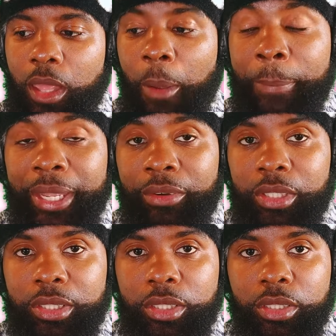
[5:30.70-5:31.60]
a
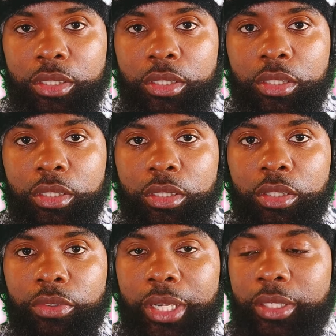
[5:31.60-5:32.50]
parent,
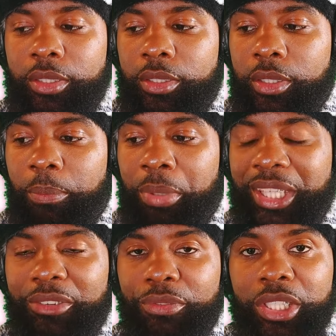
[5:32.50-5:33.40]
right? But
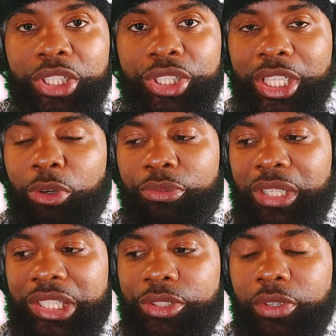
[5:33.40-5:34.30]
they don't
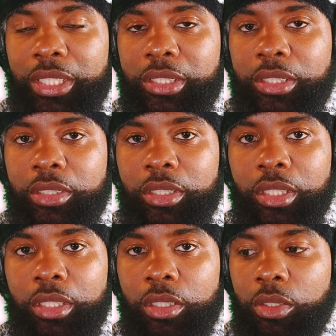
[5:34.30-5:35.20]
finish the rest.
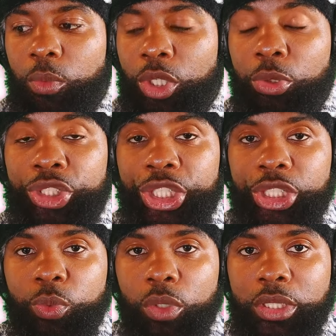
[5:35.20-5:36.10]
We don't
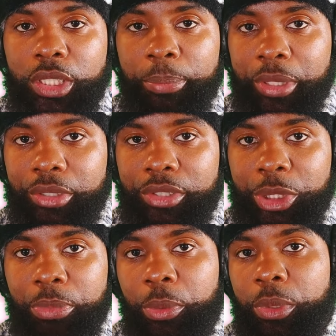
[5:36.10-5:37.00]
judge one's
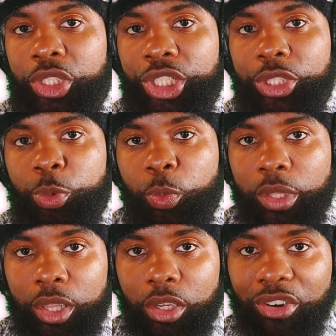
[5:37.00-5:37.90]
appearance, but we judge
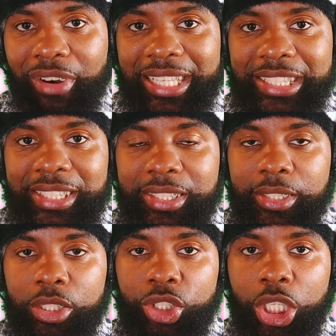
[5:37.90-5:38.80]
with righteous
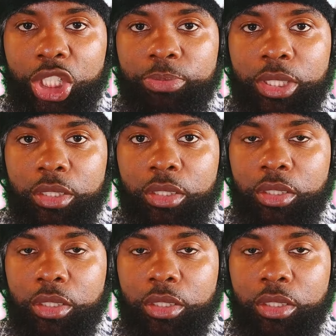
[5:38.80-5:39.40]
judgment.